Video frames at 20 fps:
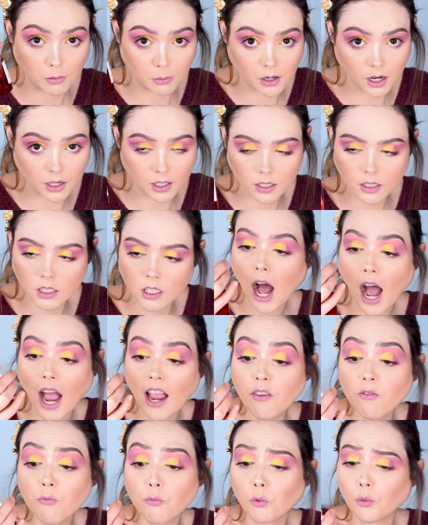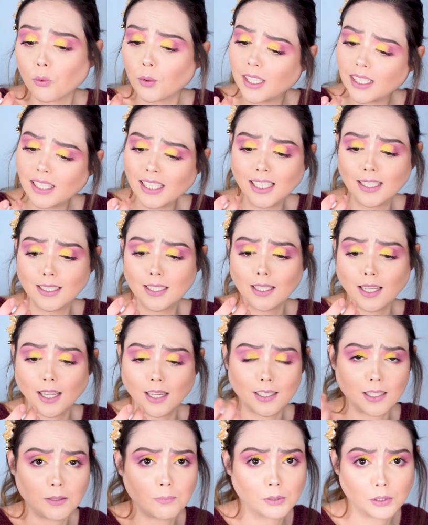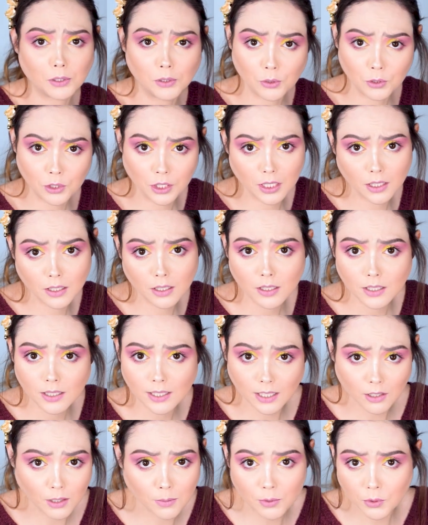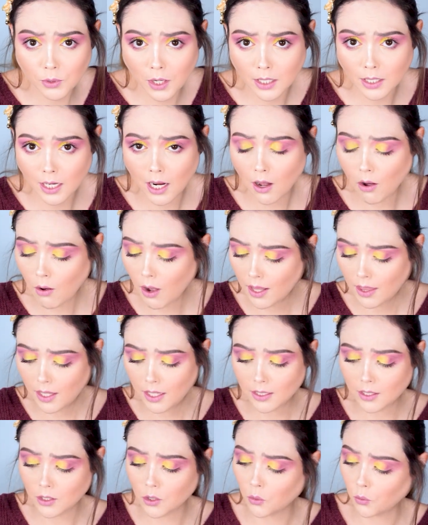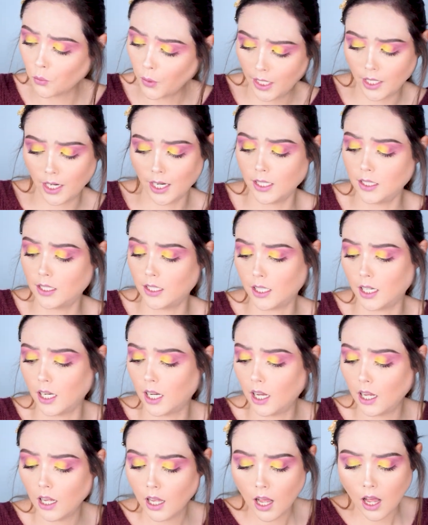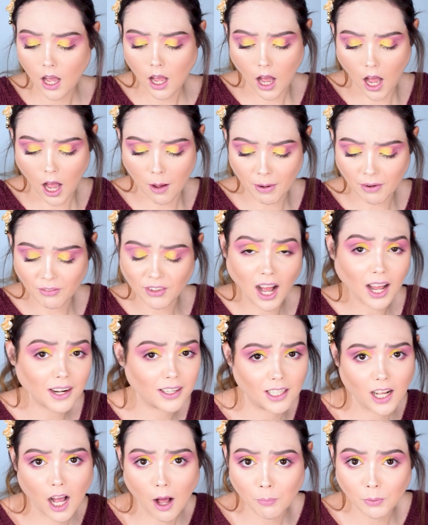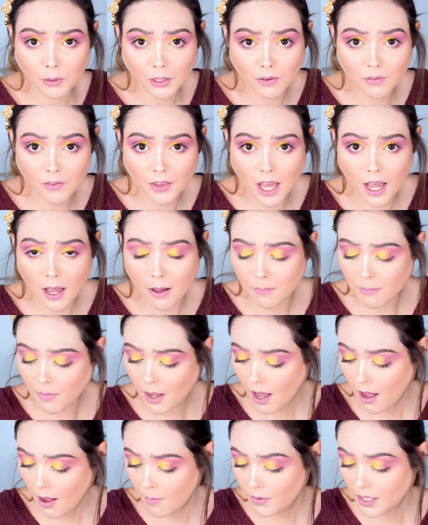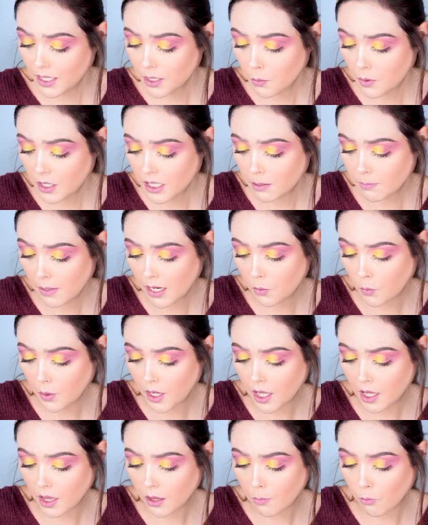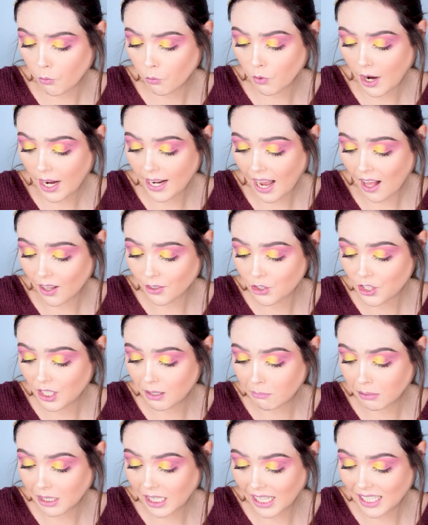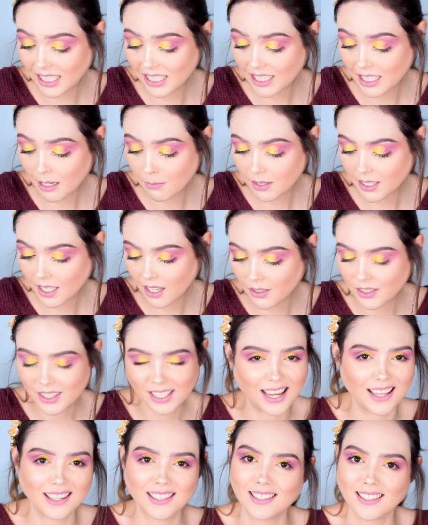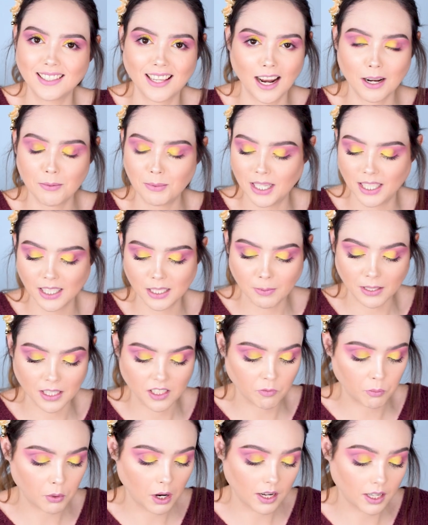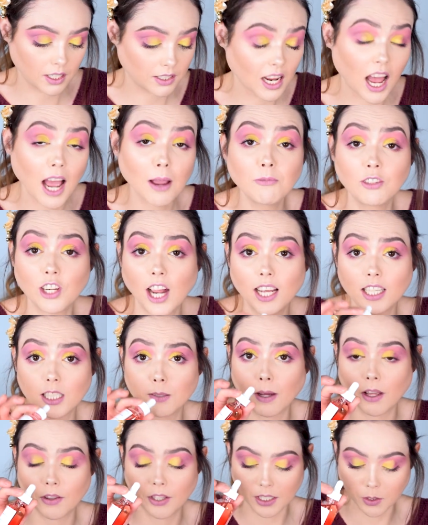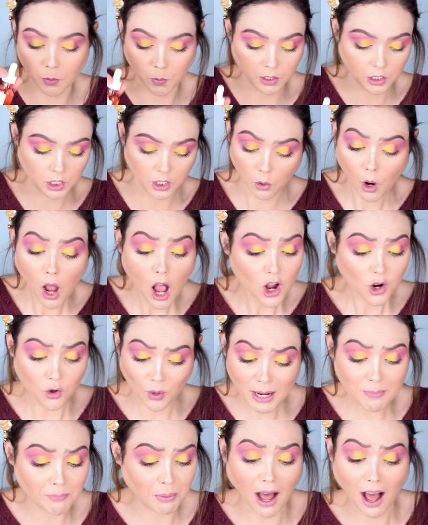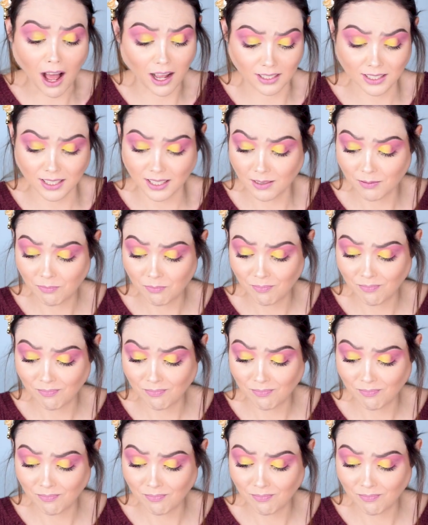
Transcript: dollar product. I'm really into the anti-pollution serums right now. I think it's a great idea. Um, I've gotten a couple of them. Um, this one is made with red algae and plant stem cells. Yeah, this has got to be an expensive product. I'm jazzed about this one too. Great box